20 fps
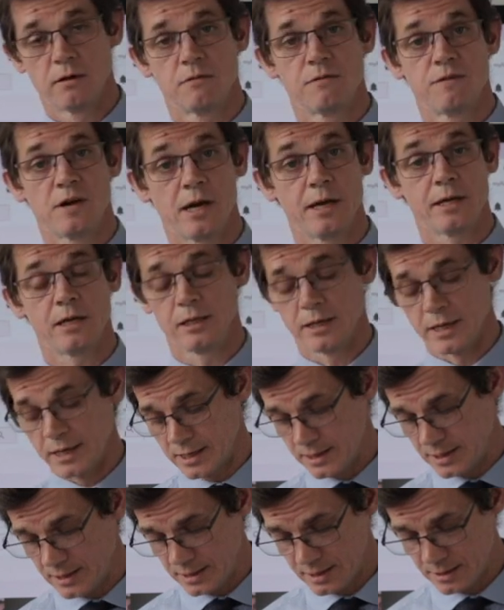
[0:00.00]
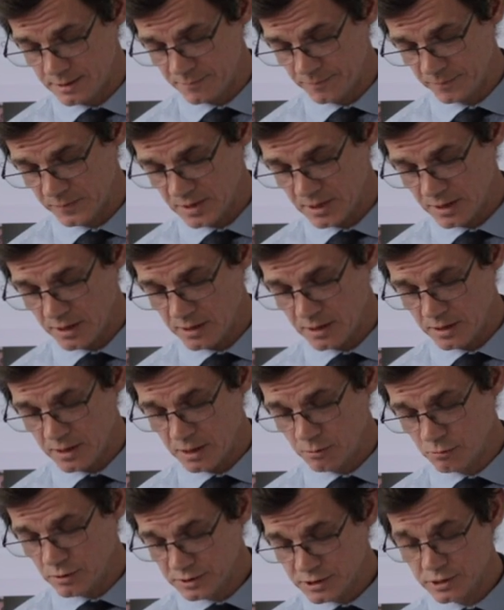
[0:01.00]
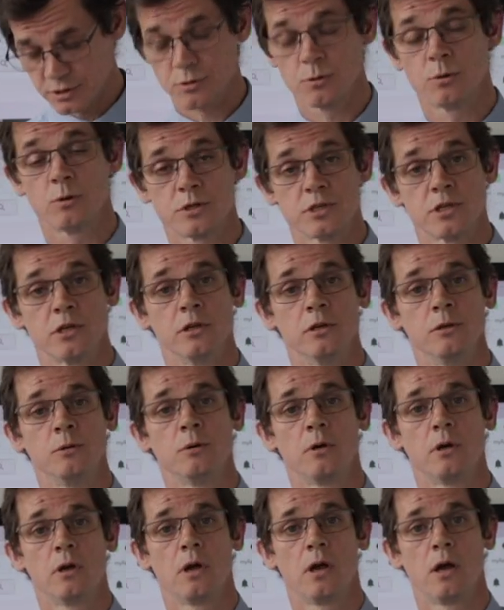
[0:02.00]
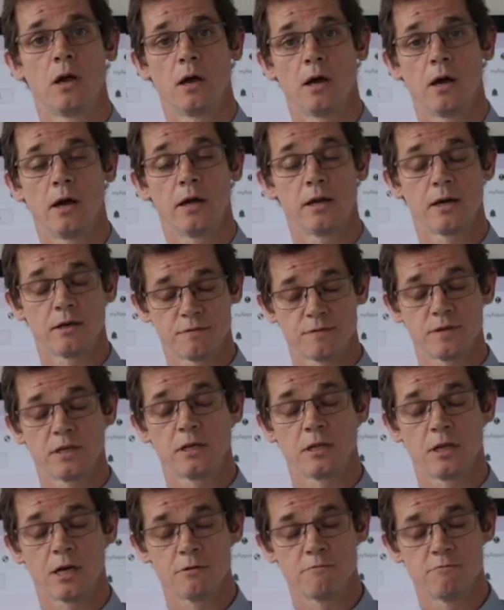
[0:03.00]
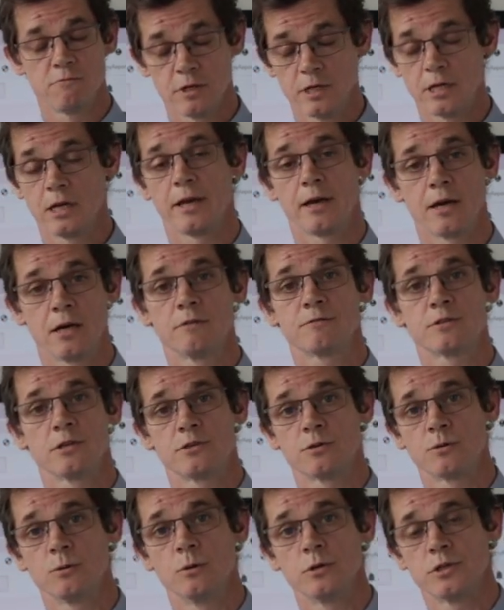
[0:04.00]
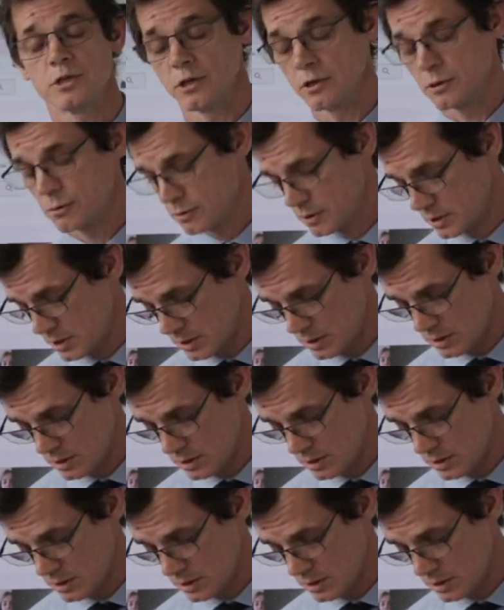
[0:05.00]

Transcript: Finally, I want to talk to you, and I feel I really have to talk to you,